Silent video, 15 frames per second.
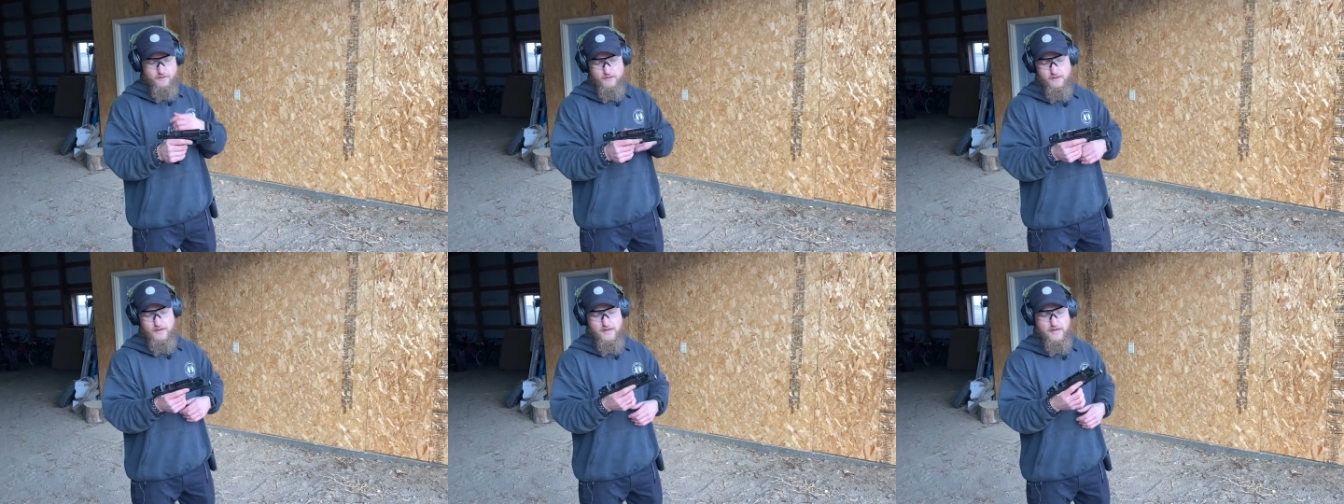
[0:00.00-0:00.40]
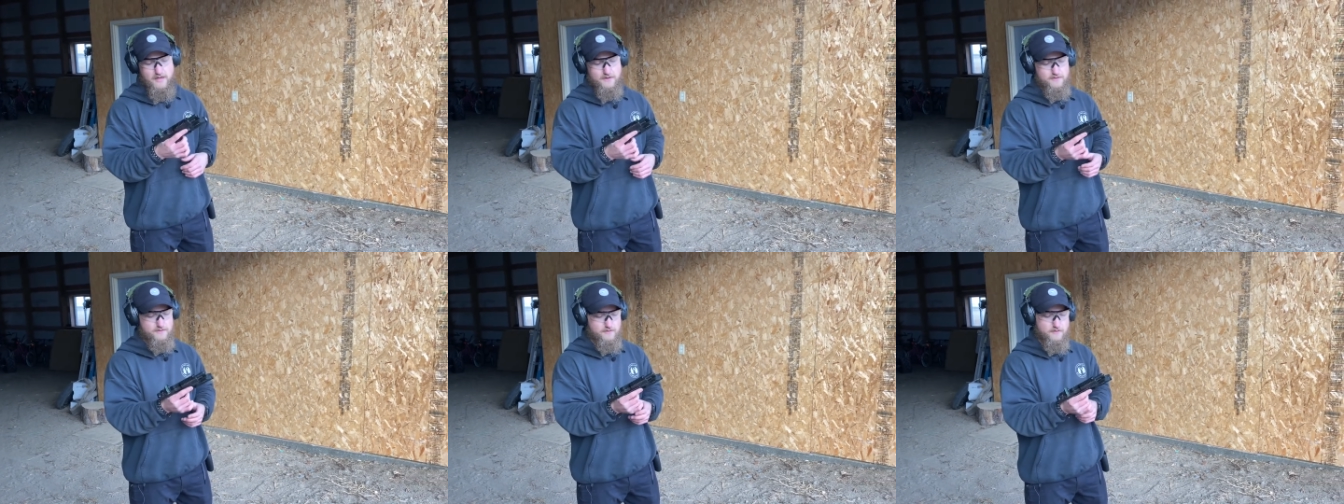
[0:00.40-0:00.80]

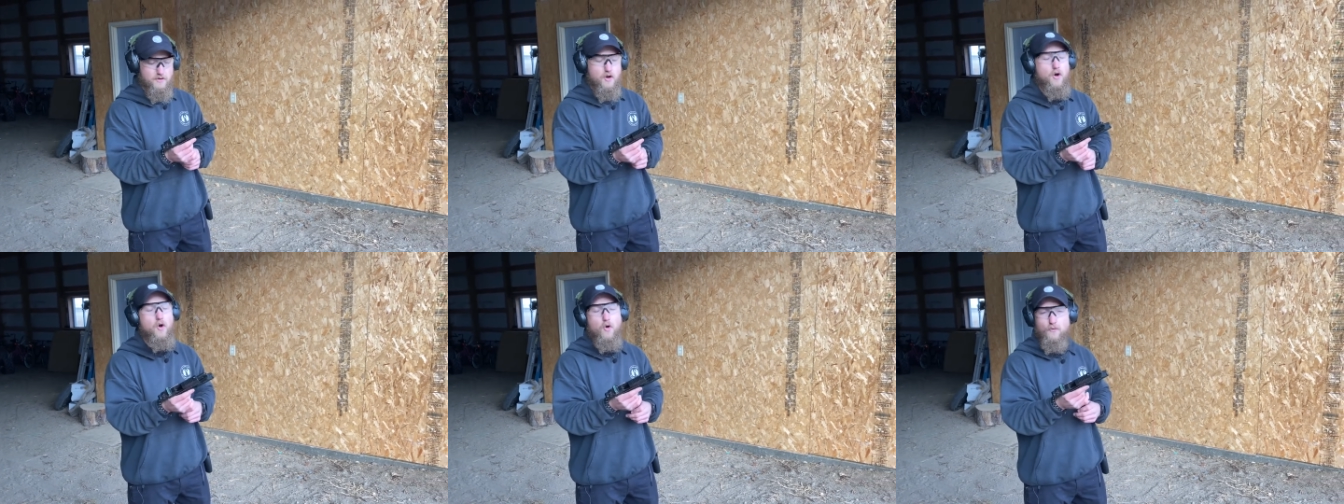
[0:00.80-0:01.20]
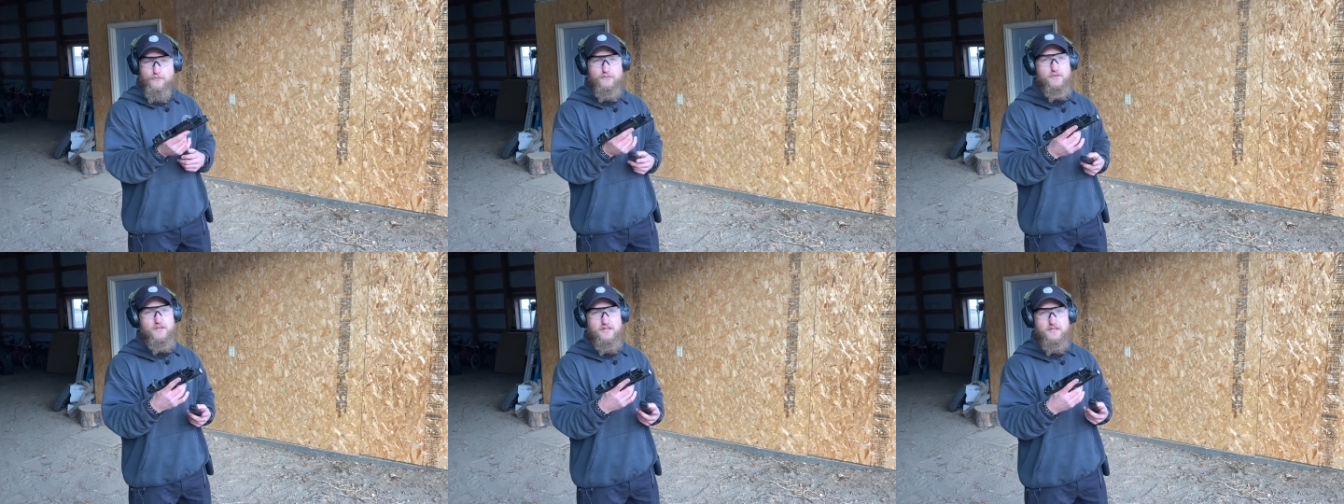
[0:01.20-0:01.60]
And
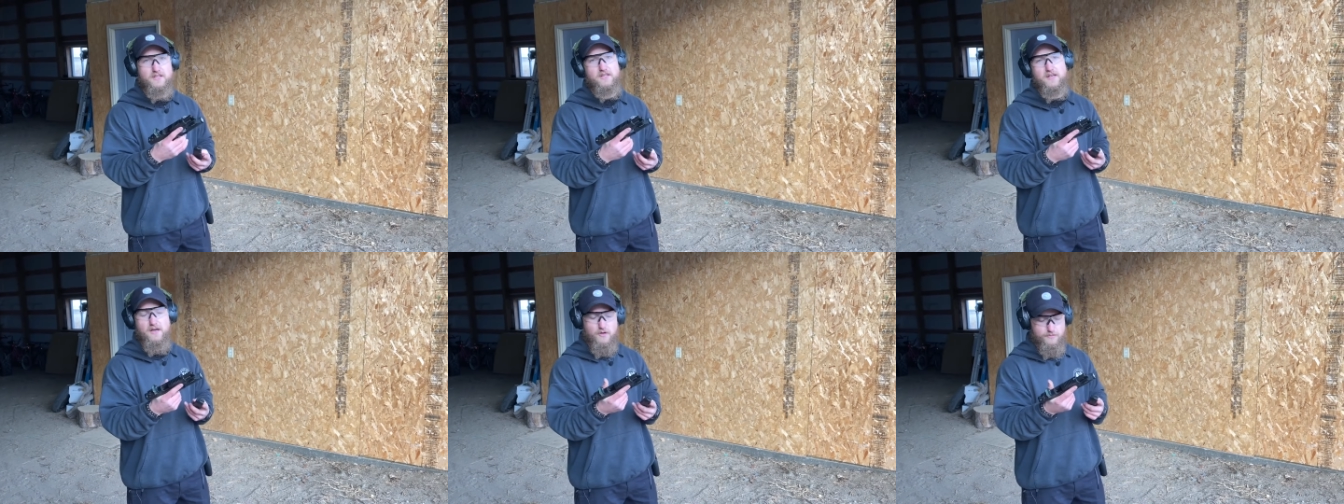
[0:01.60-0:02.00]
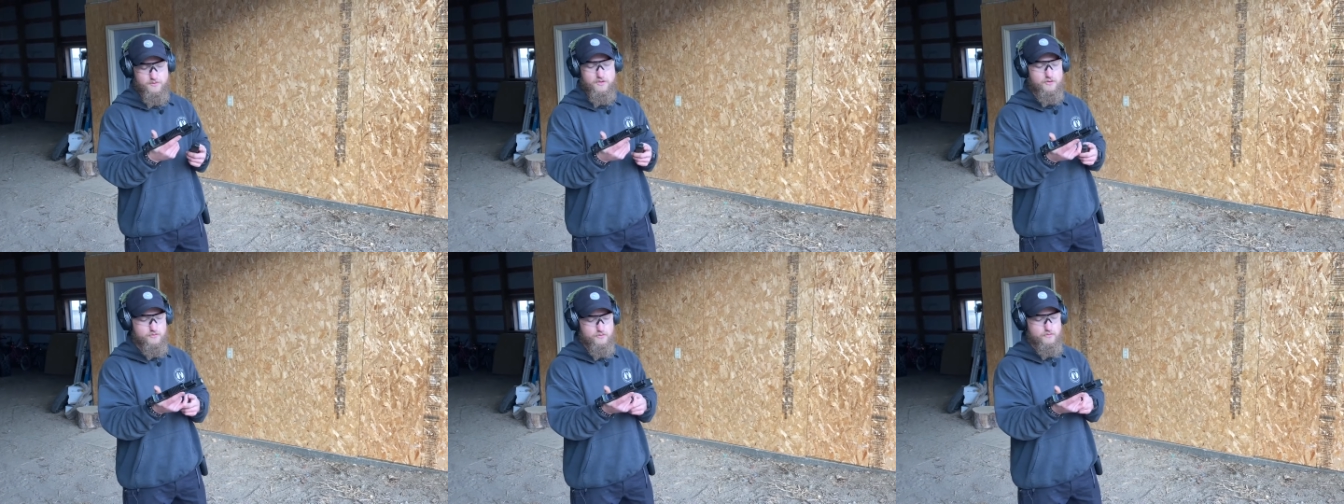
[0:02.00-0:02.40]
hopefully it can help
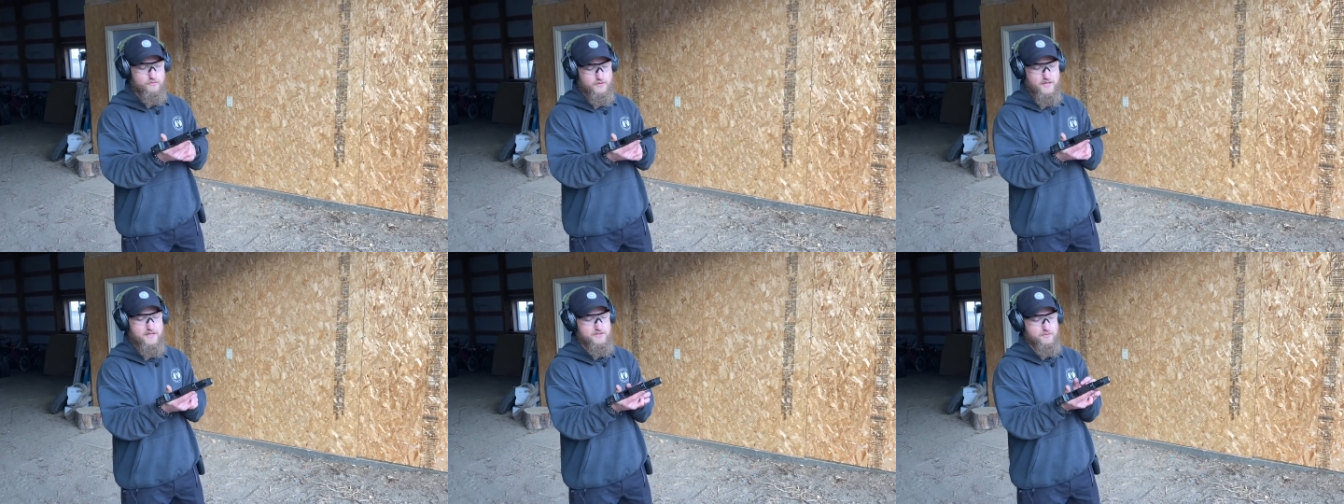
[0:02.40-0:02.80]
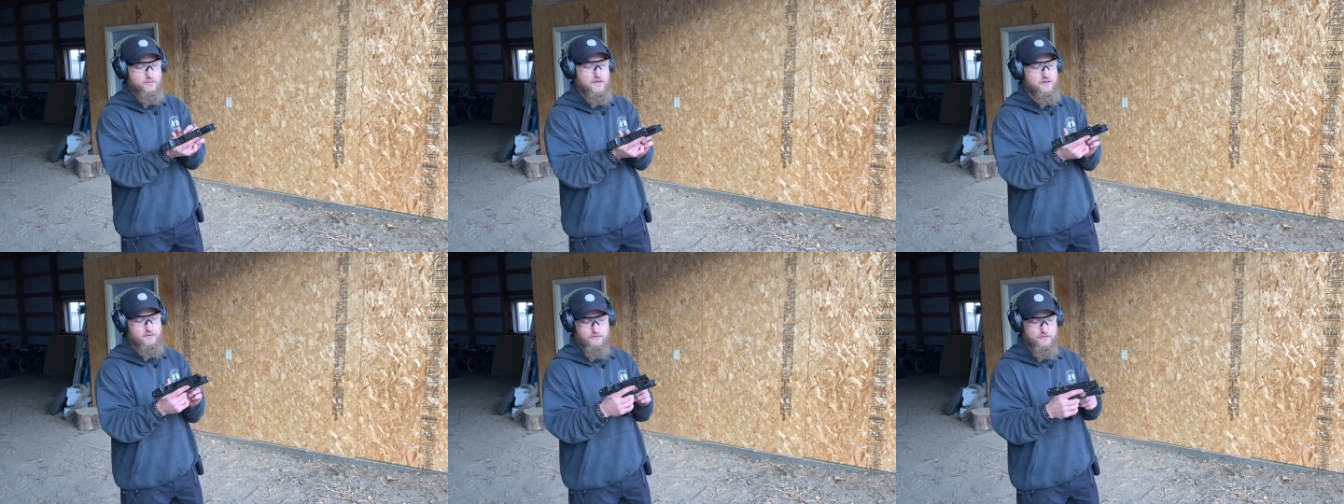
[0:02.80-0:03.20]
you as
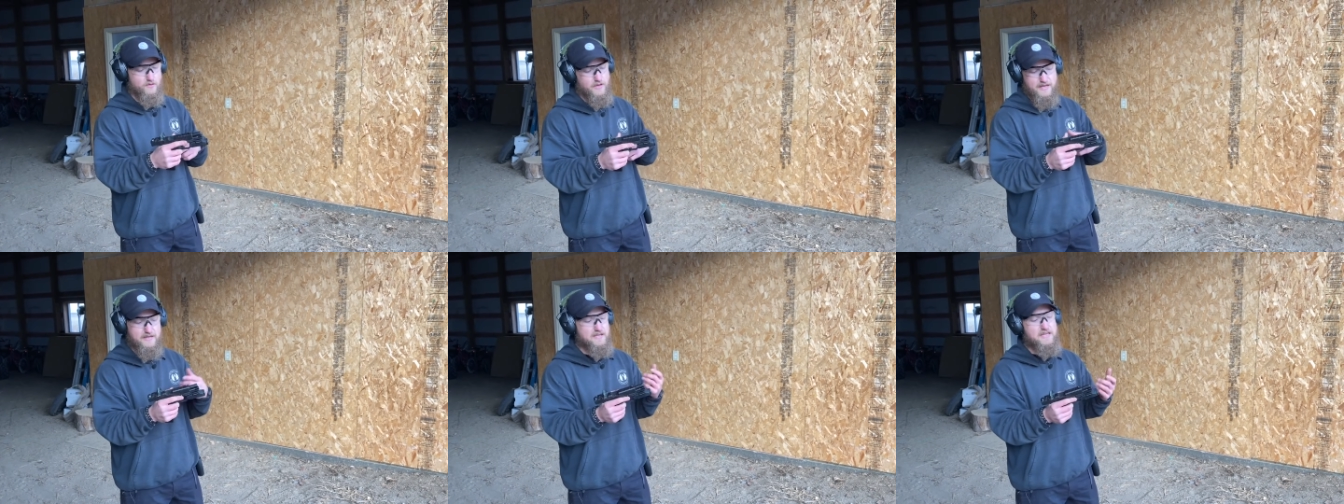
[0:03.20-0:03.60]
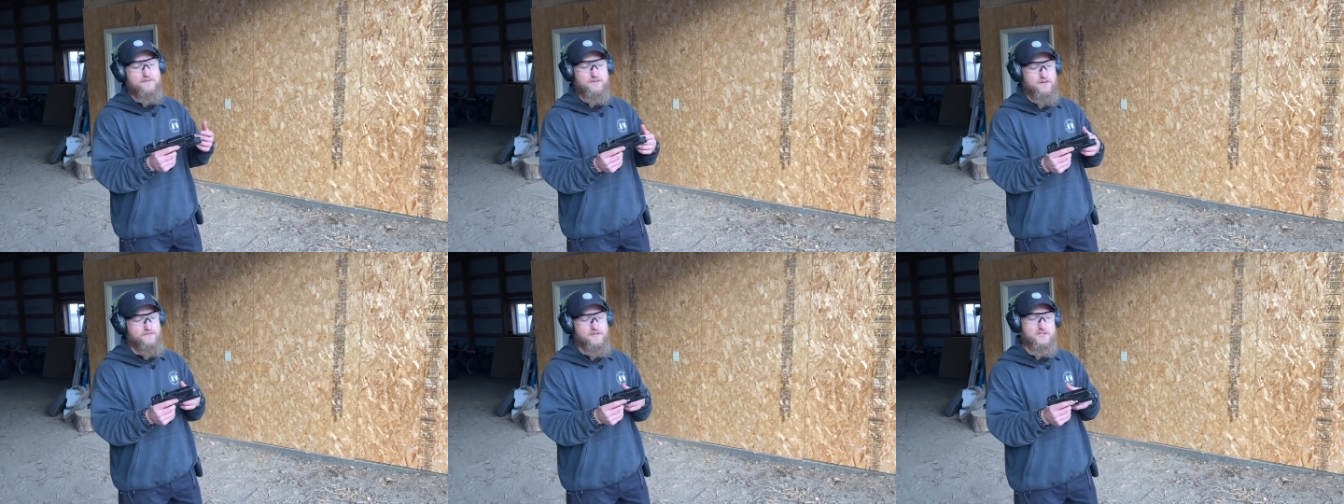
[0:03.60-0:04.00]
well.
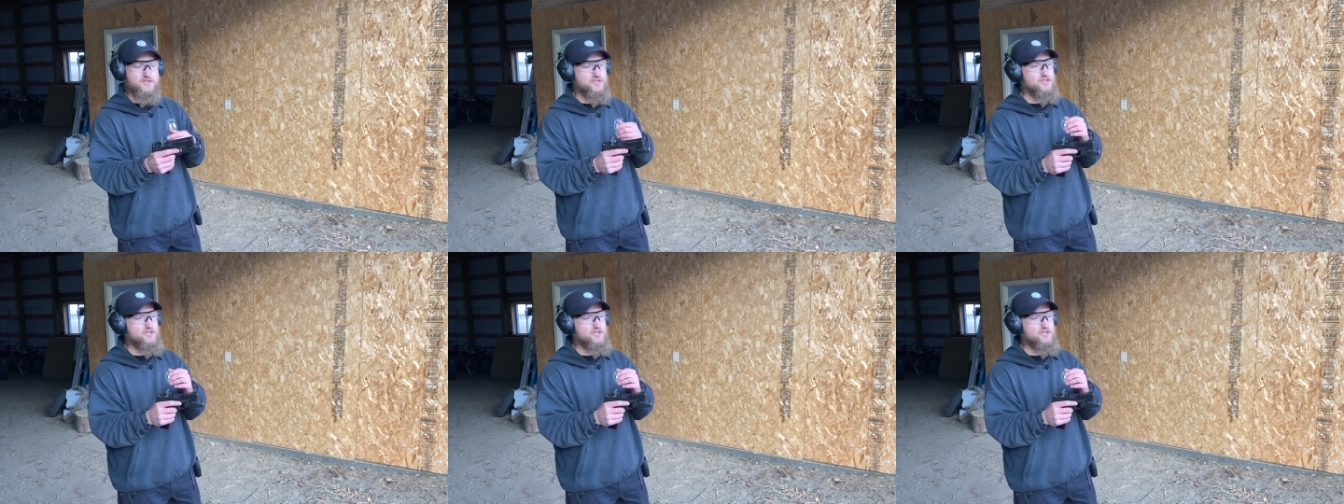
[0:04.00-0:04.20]
Even if it's just